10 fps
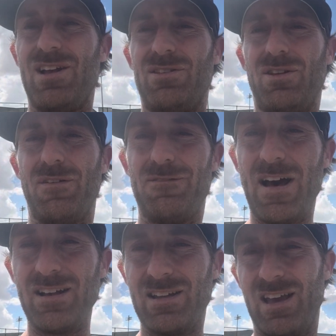So the
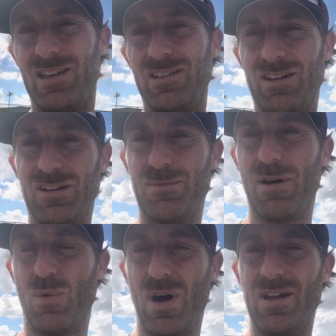fact that he talked
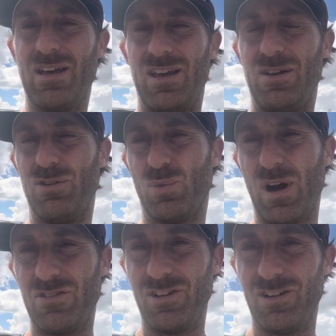about that he was
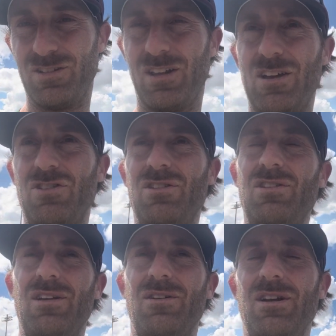watching these legends
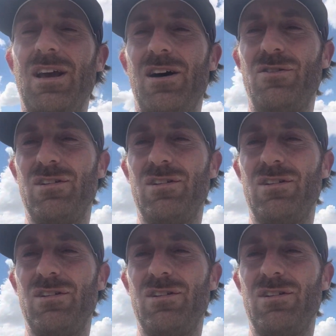and learning how to